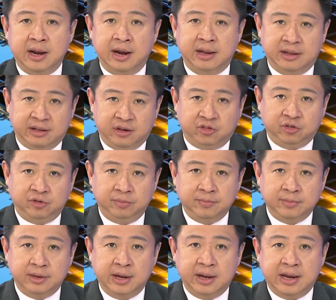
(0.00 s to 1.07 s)
In addition,
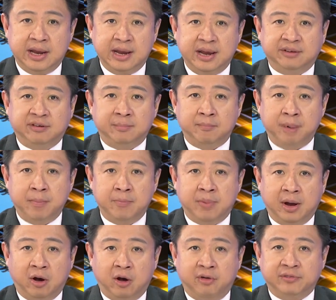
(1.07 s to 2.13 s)
he is a
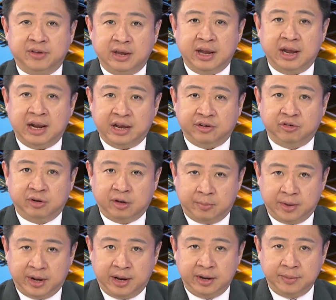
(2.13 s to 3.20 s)
member of the Election
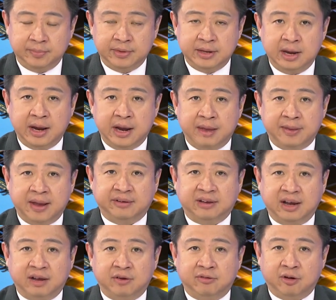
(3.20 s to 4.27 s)
Committee and
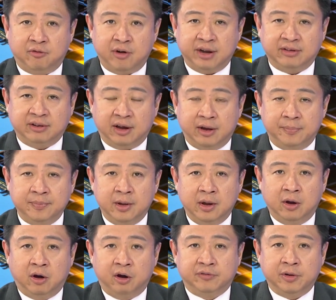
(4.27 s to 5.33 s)
Executive Director
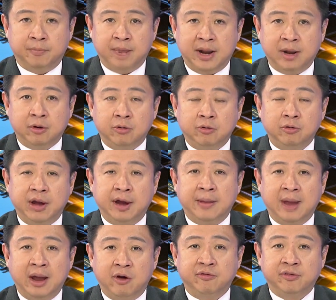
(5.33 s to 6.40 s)
of the Medical
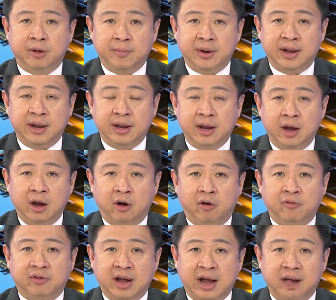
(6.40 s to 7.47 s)
and Health Committee
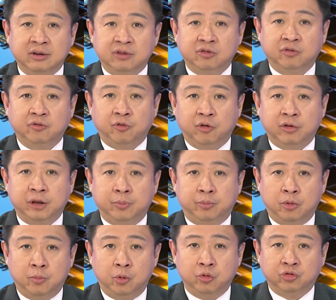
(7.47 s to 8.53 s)
of Council for the
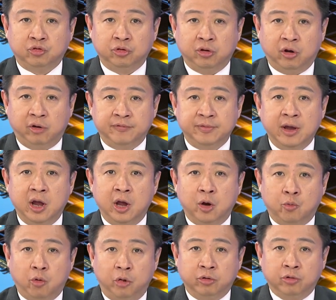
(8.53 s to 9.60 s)
Promotion of
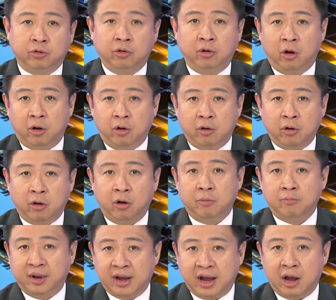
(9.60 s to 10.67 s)
Guangdong Hong
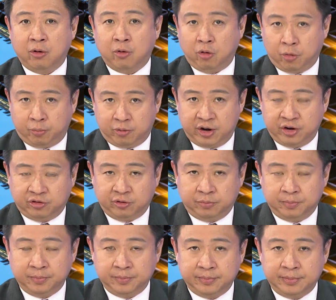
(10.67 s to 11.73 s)
Kong Macau
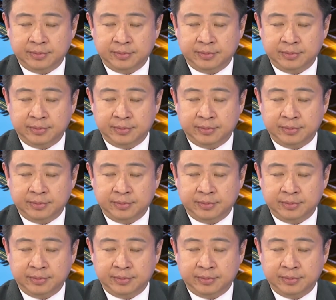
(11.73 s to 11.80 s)
Cooperation.